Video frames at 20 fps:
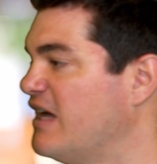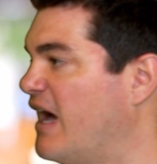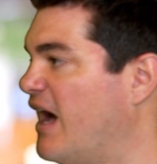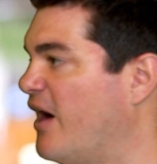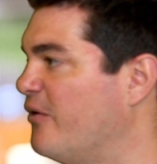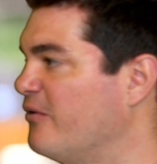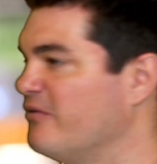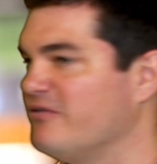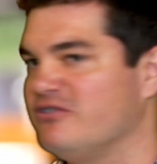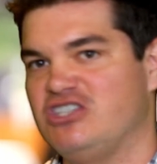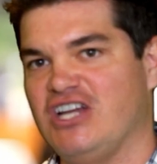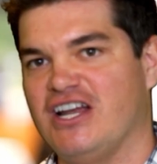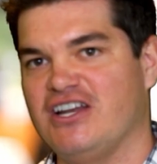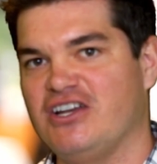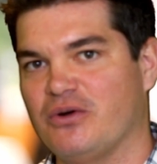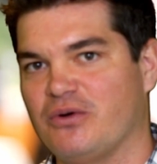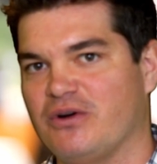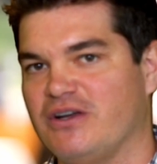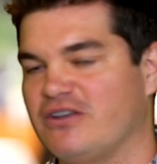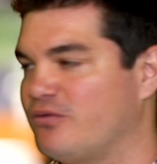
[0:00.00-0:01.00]
out,
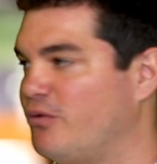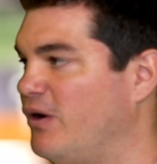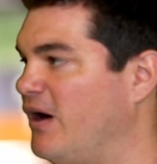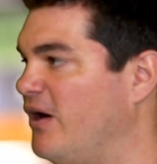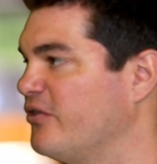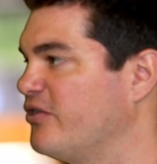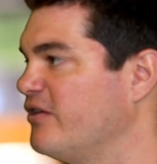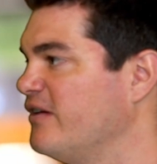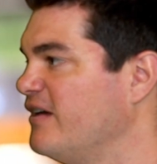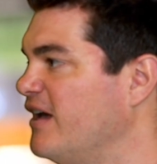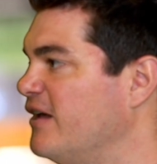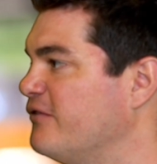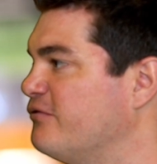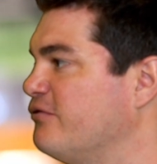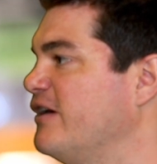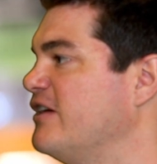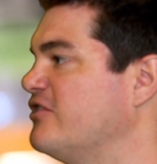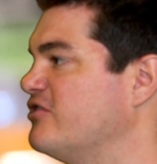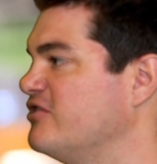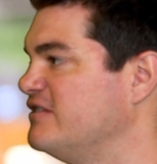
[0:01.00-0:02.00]
January 12th,
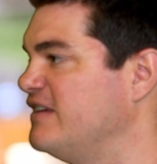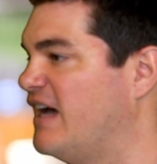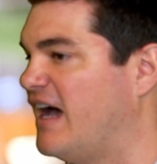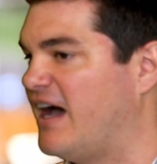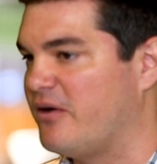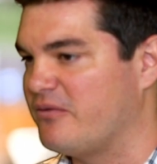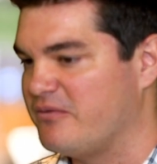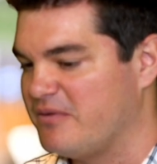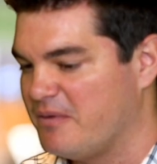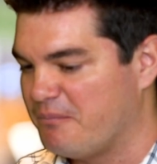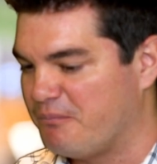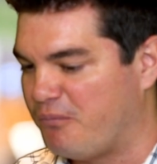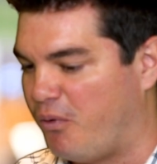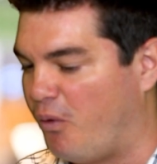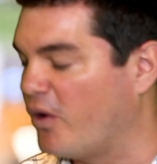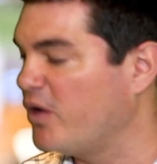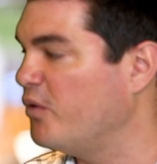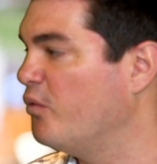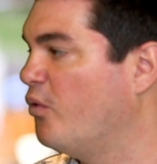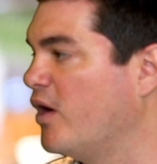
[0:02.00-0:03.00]
inflation down
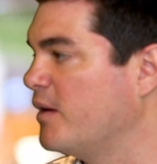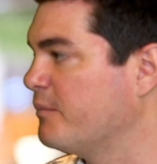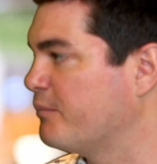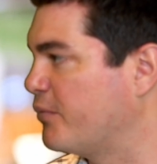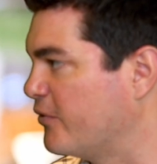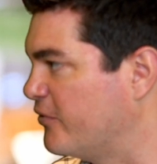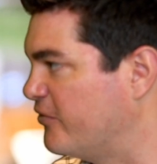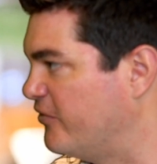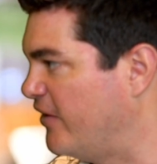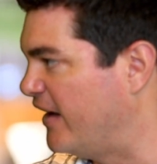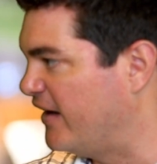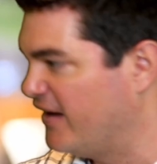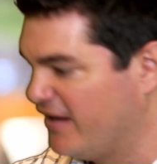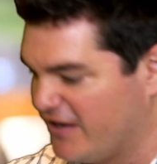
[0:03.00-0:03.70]
0.1%.